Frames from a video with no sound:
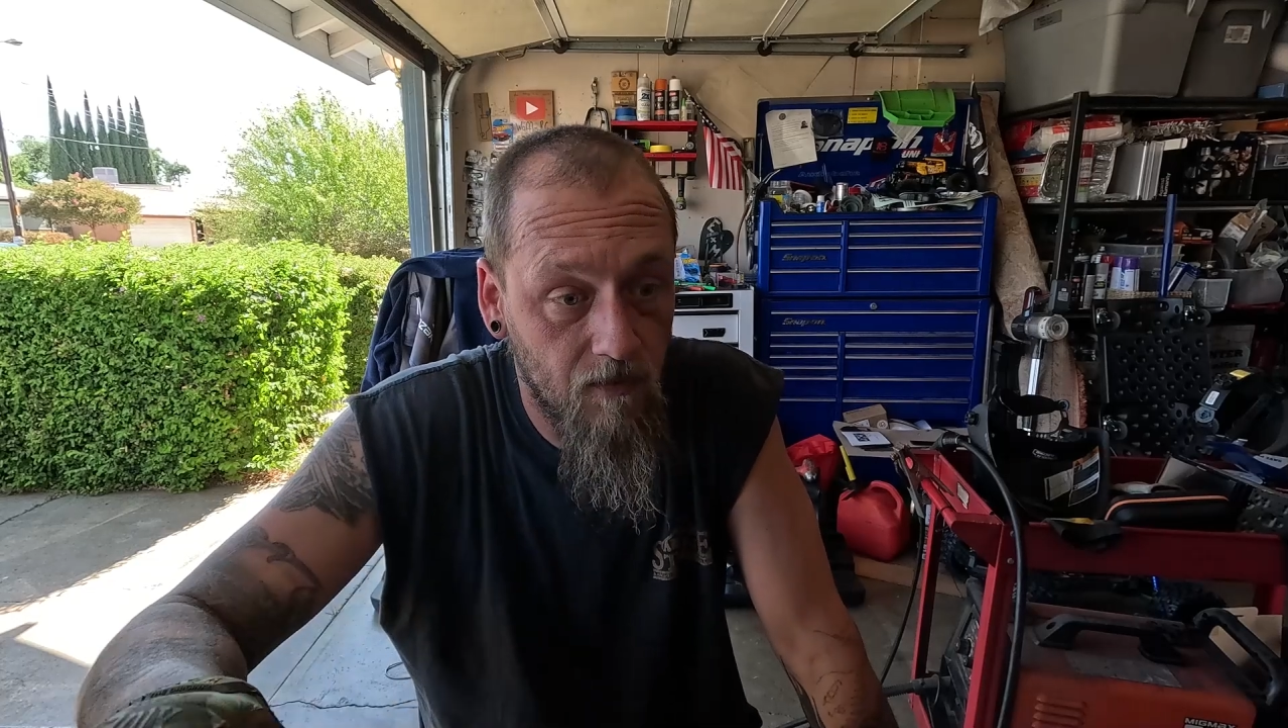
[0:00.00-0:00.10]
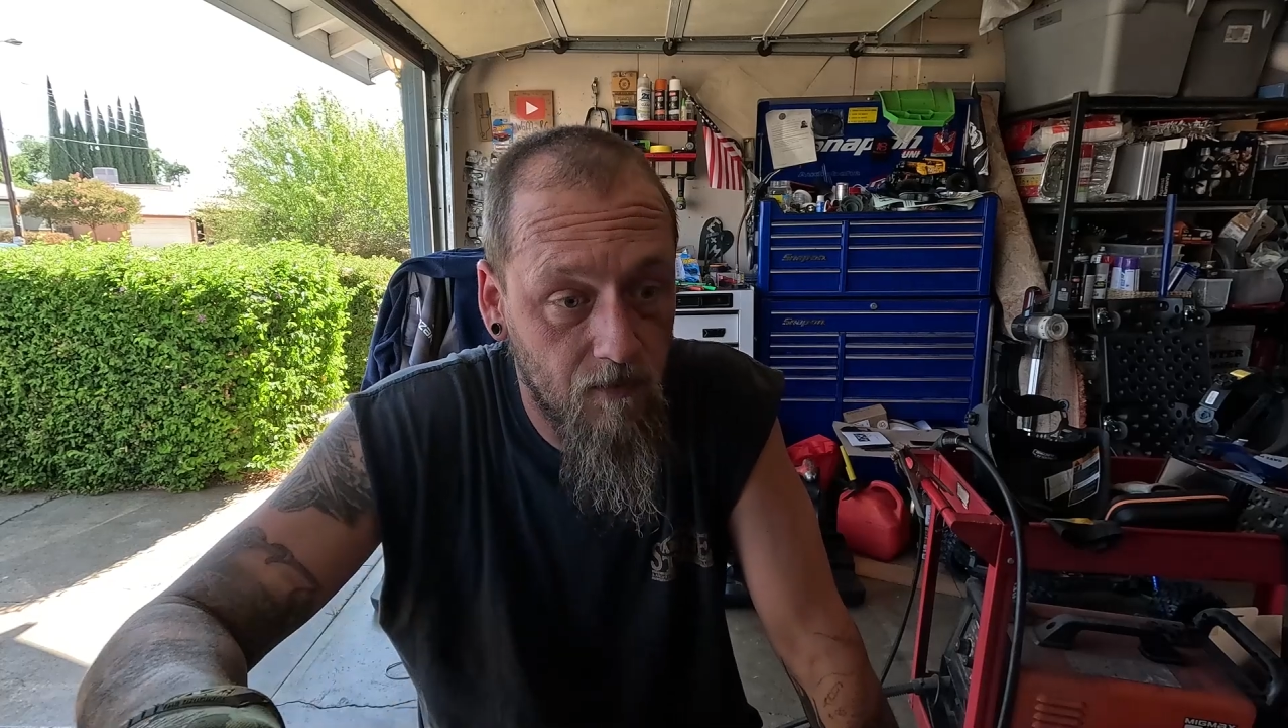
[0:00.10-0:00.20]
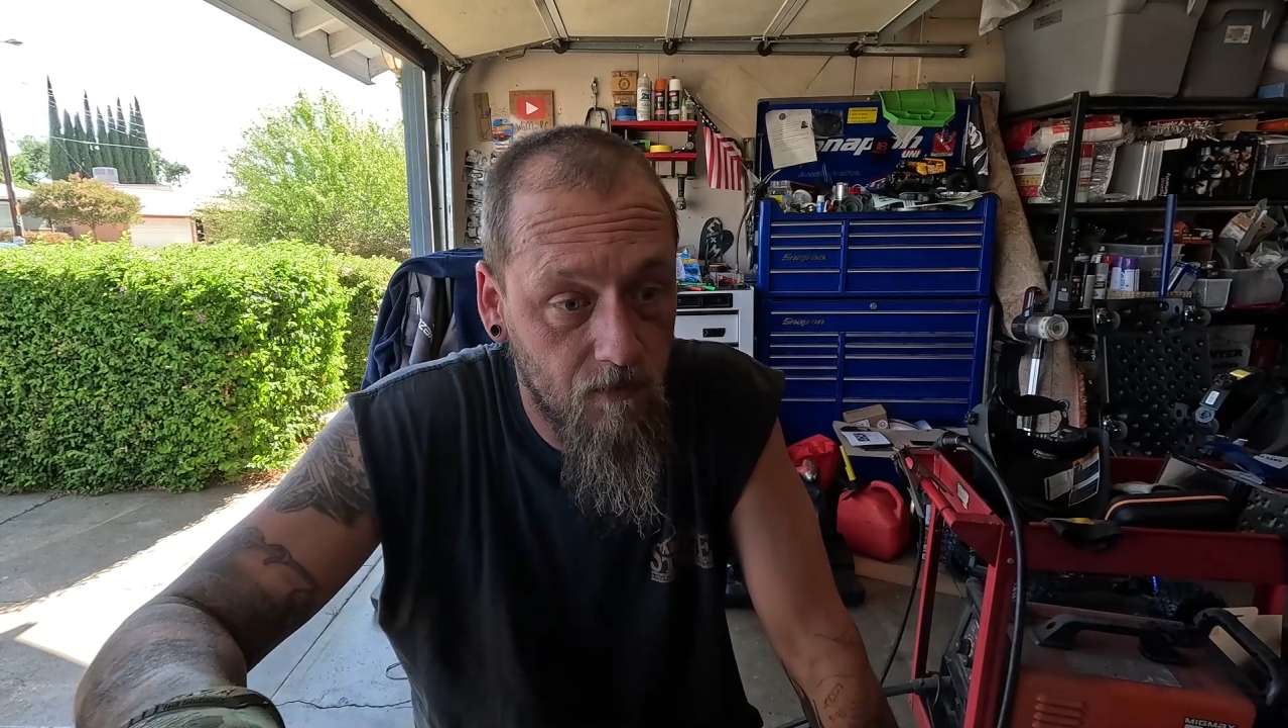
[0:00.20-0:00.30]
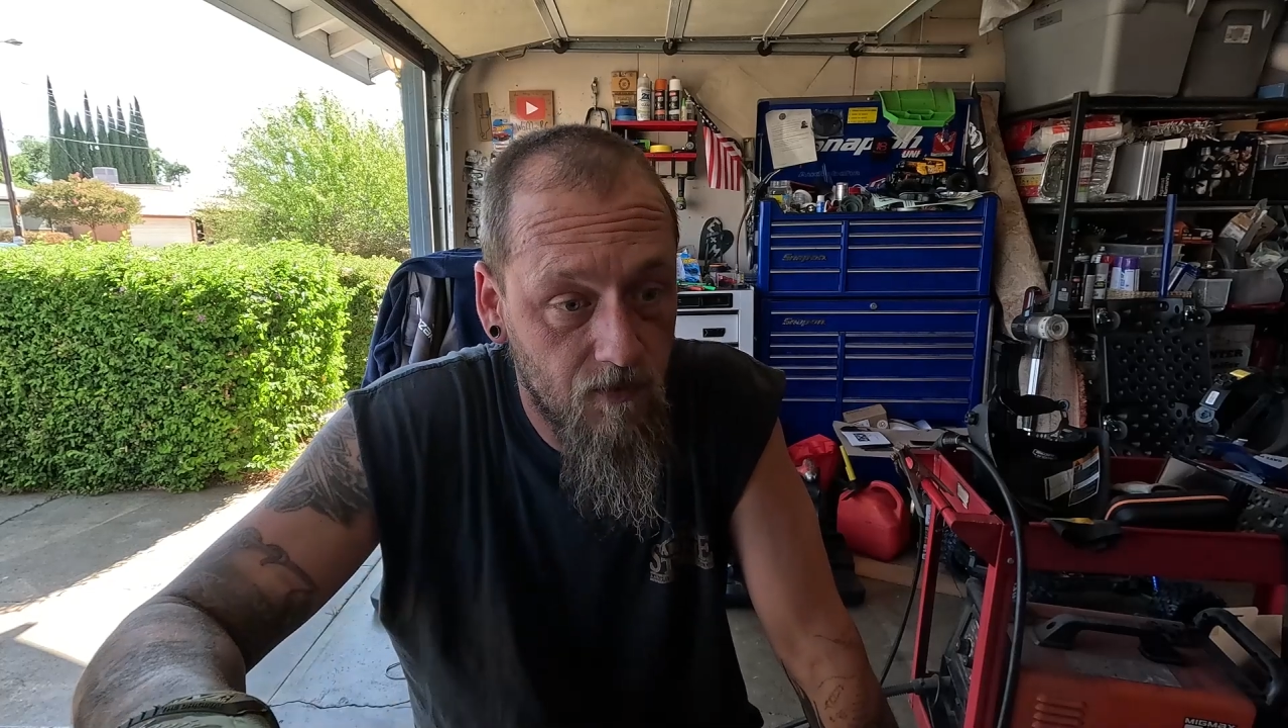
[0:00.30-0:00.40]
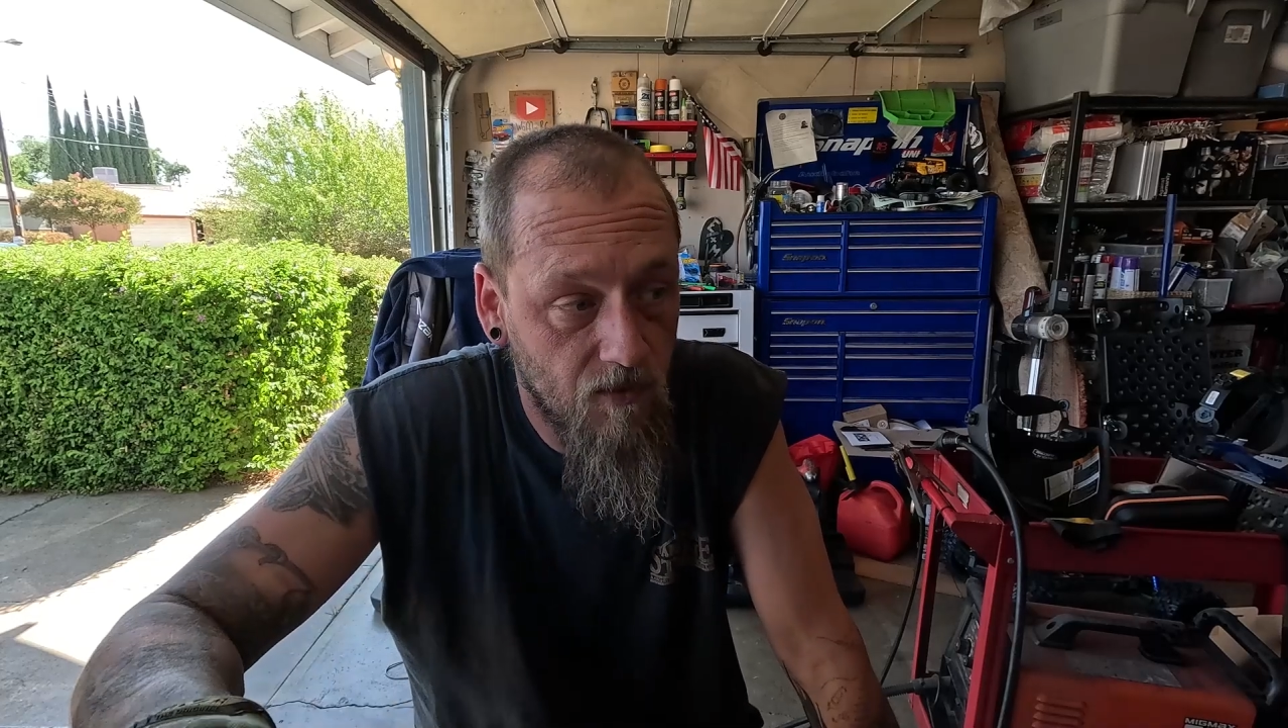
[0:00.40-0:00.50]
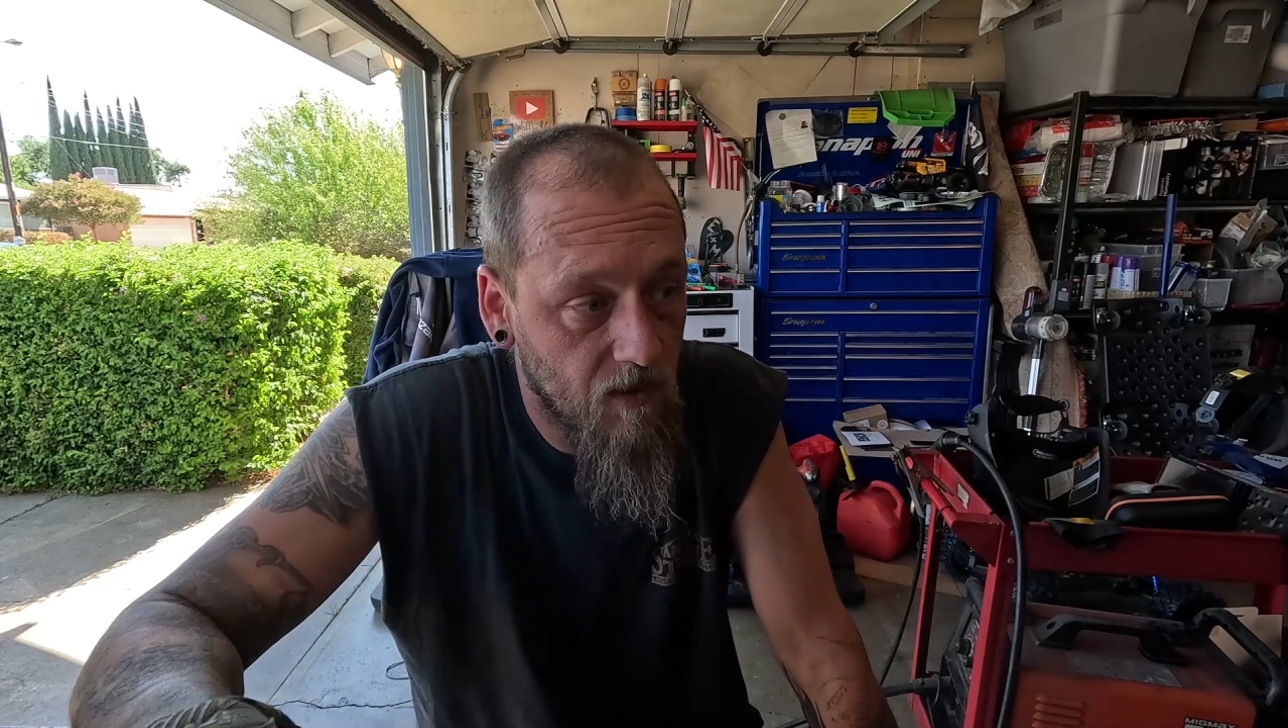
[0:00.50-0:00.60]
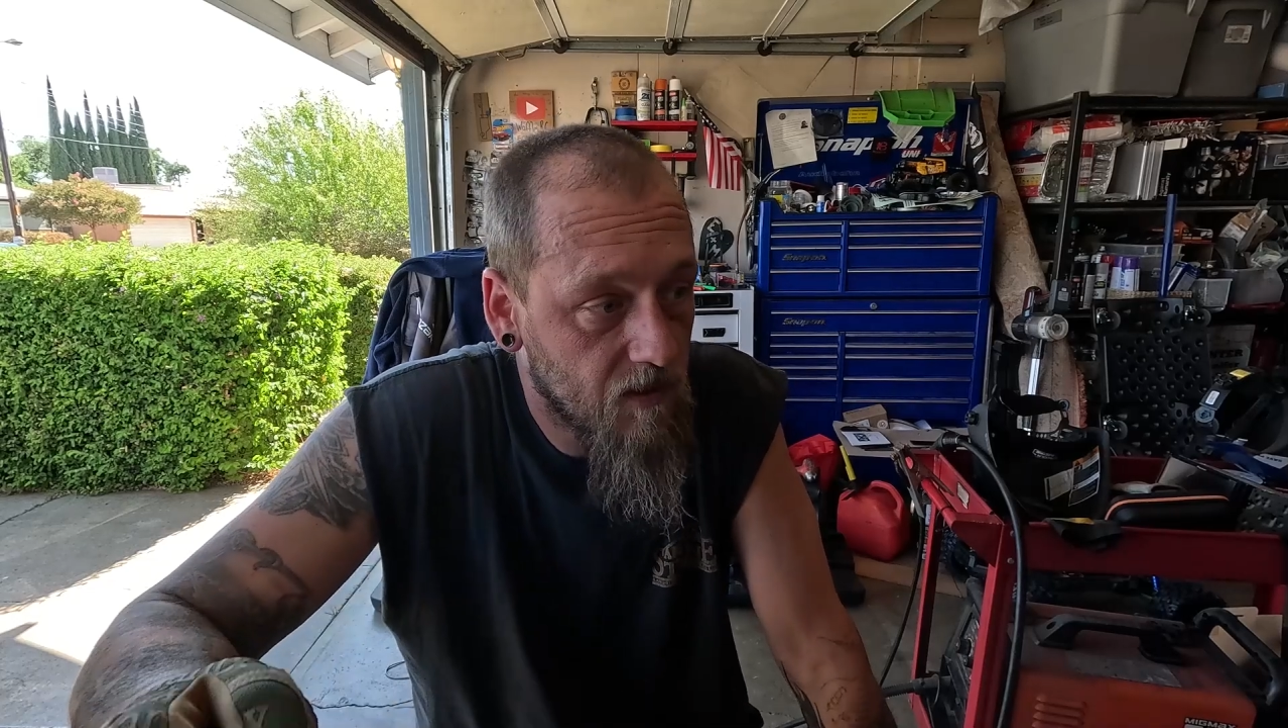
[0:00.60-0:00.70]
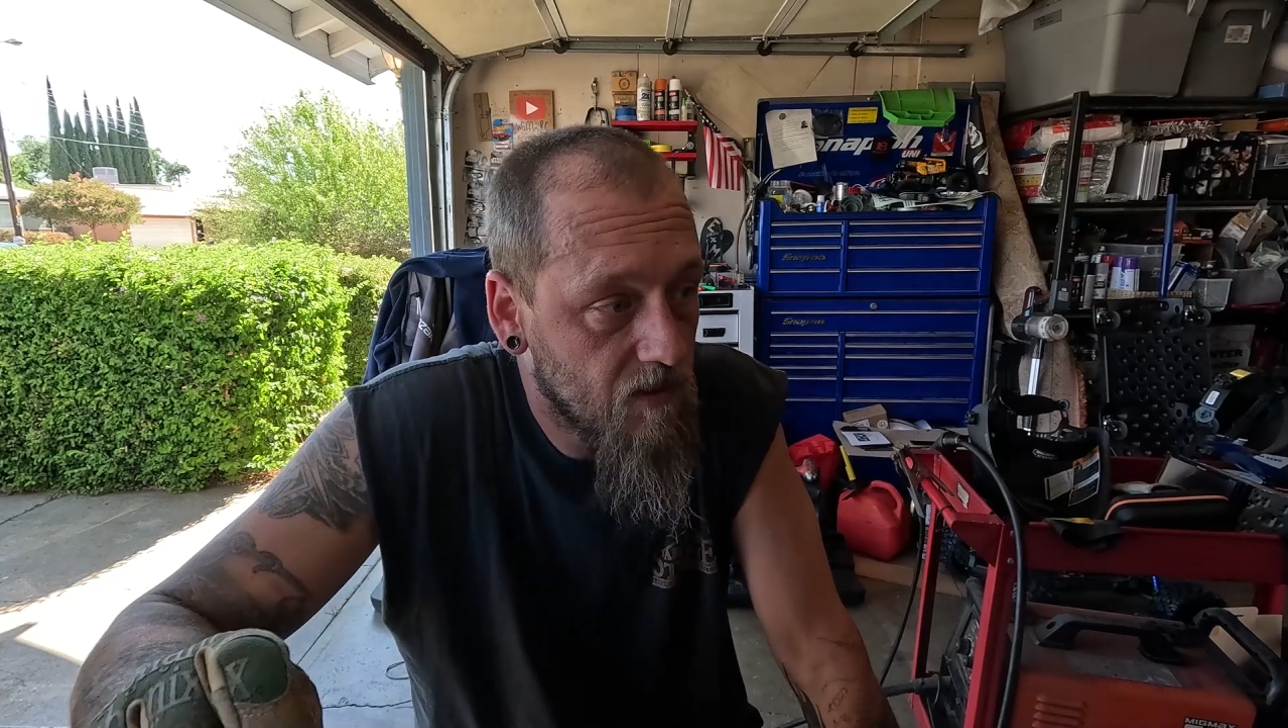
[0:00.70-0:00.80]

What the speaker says: whole truck